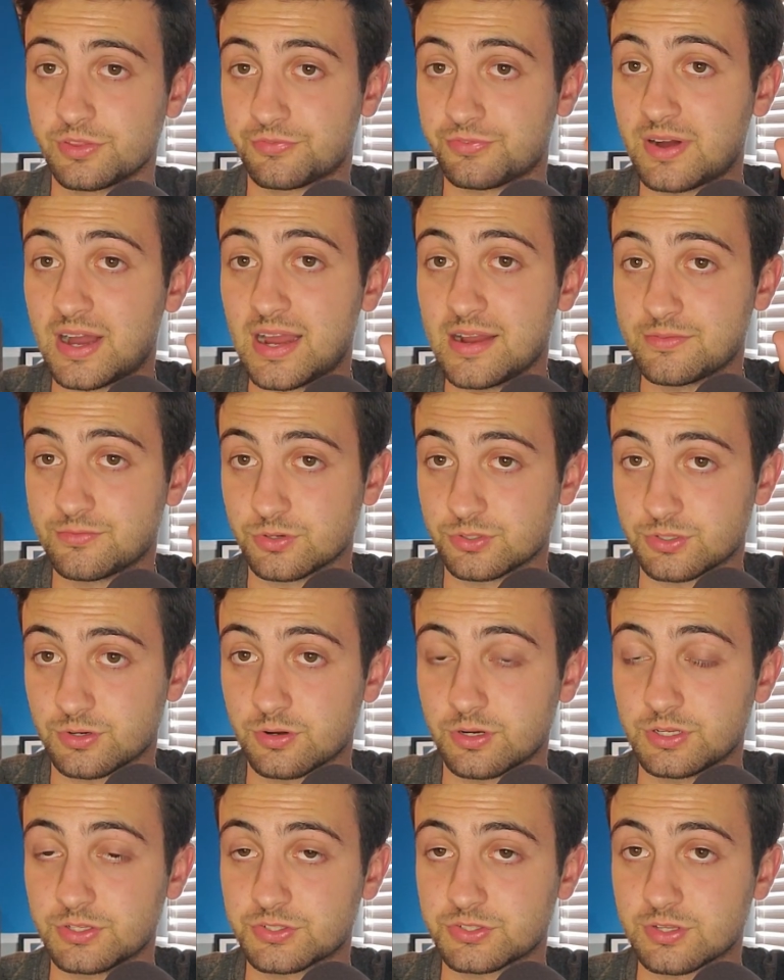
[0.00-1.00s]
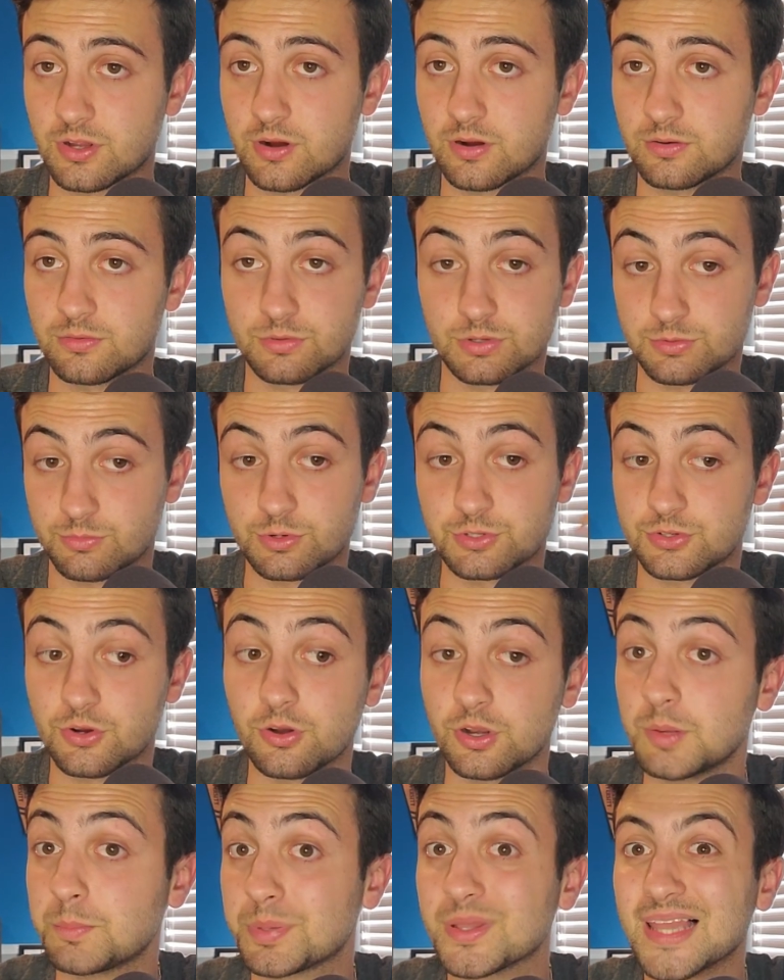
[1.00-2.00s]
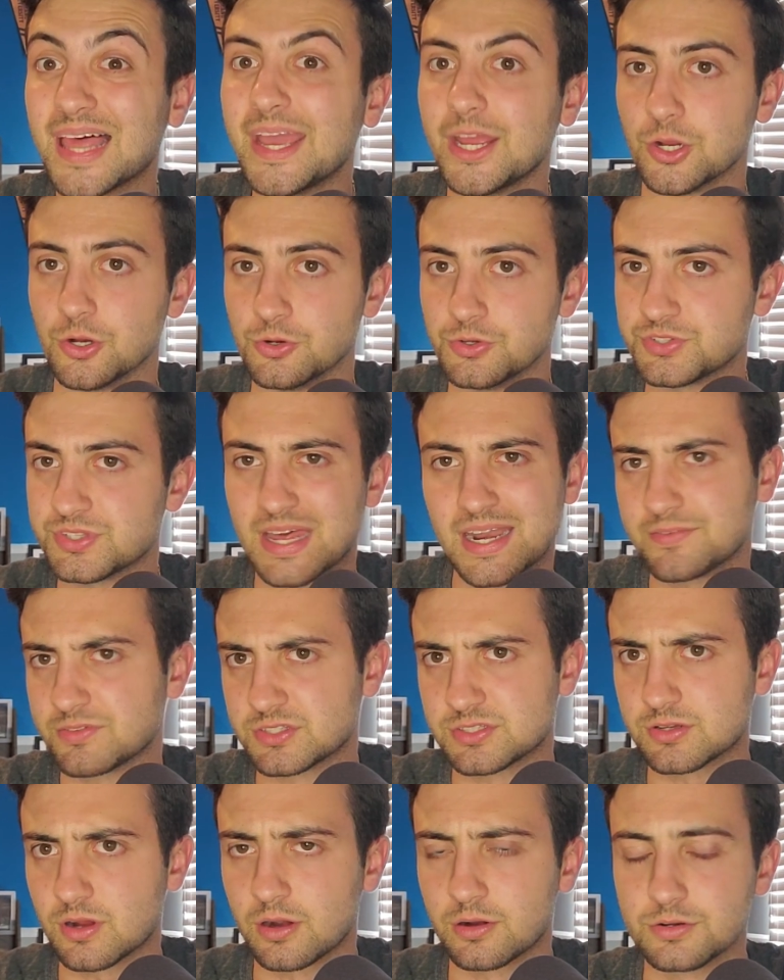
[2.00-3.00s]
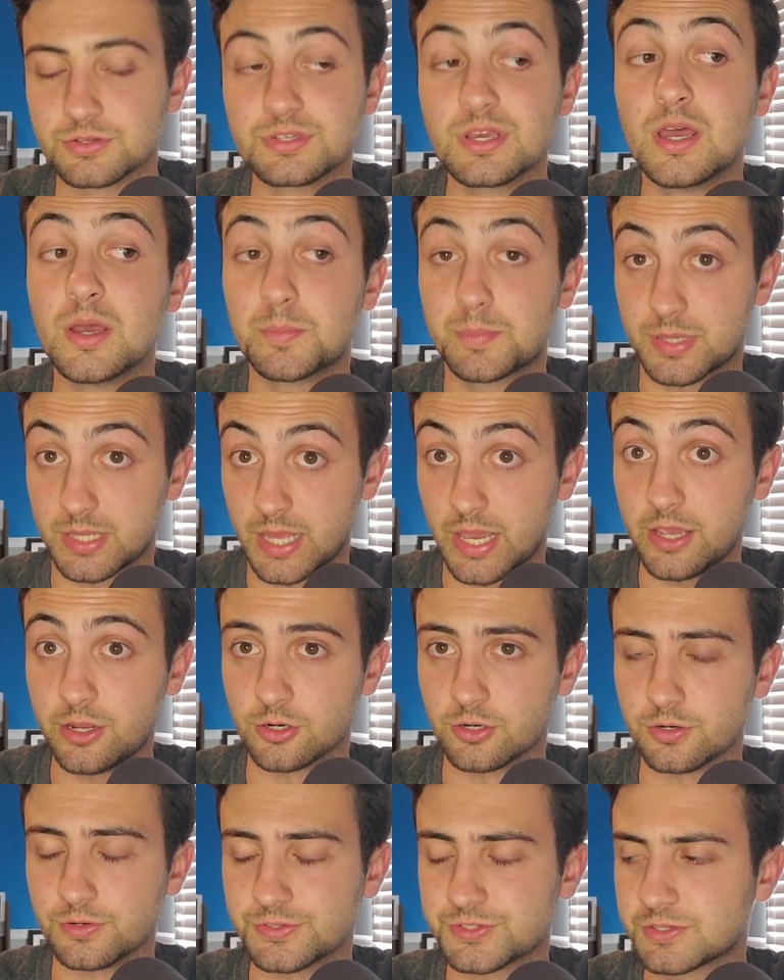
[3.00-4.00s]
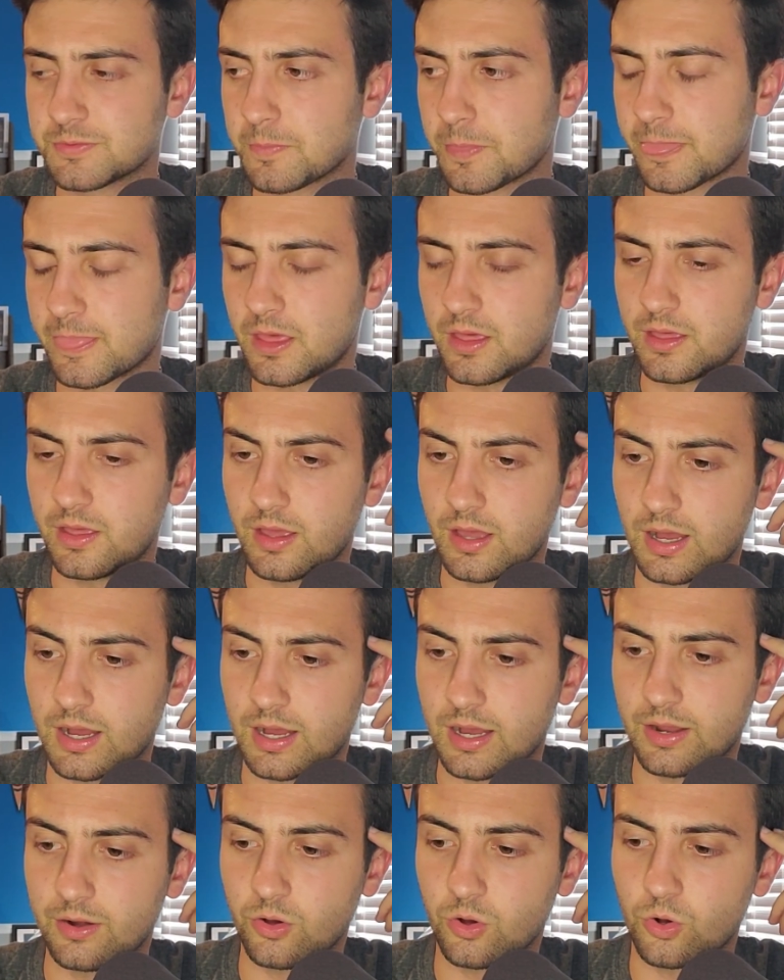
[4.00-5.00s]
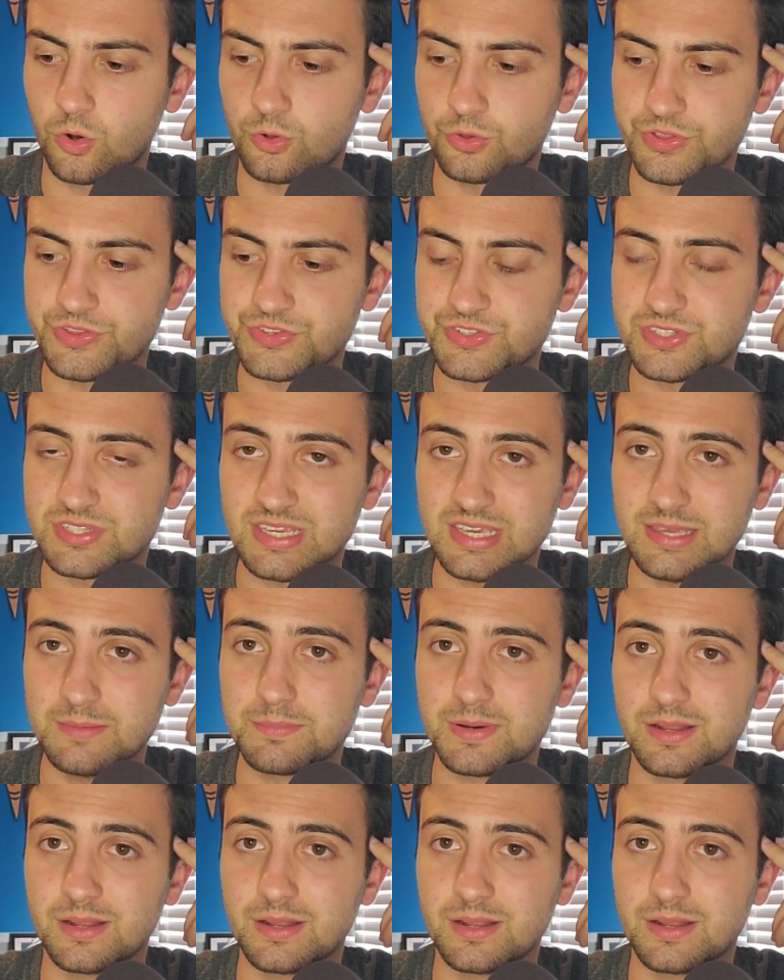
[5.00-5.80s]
the 5 returning players, not even starters, players on Oakland's team.